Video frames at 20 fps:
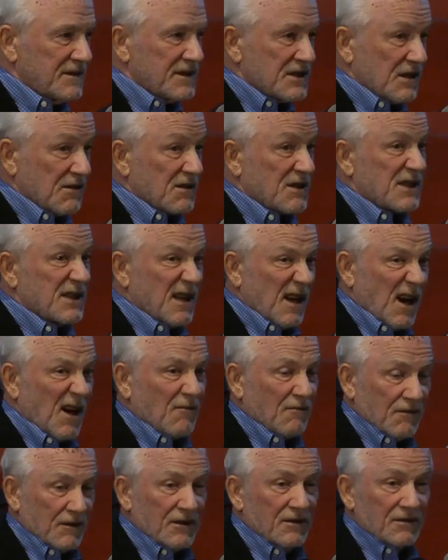So it's not
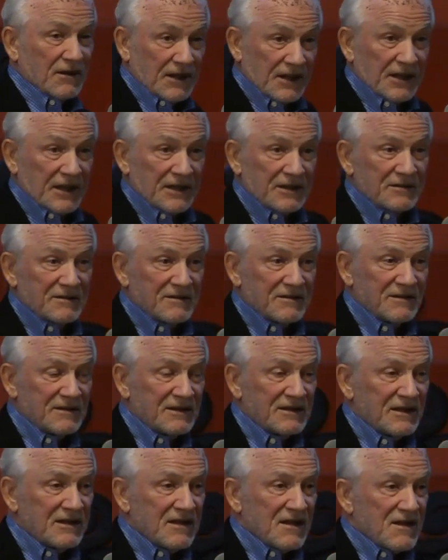real good.
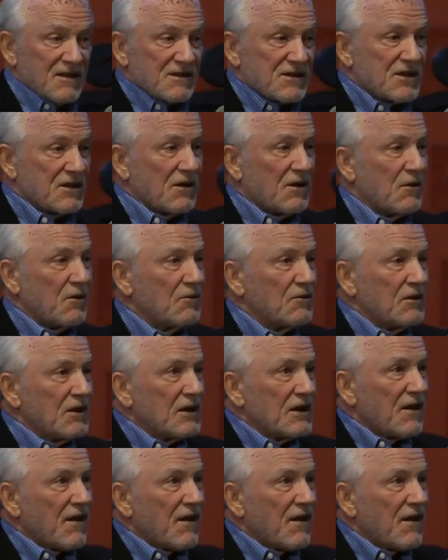So